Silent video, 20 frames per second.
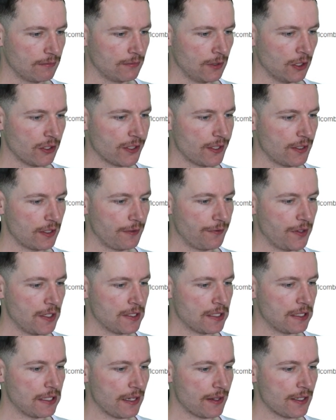Looks as if
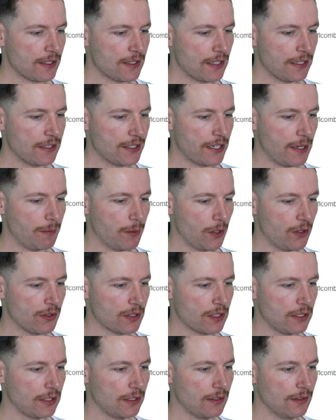there's another CJ
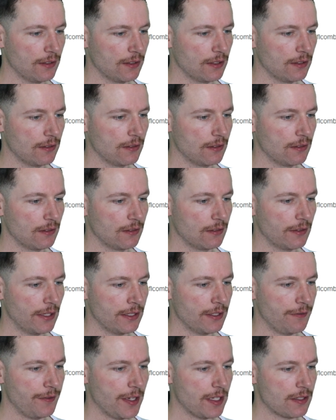Mosley,
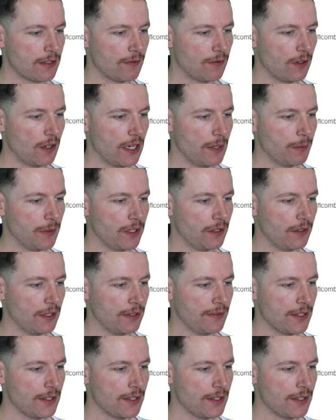a defensive lineman.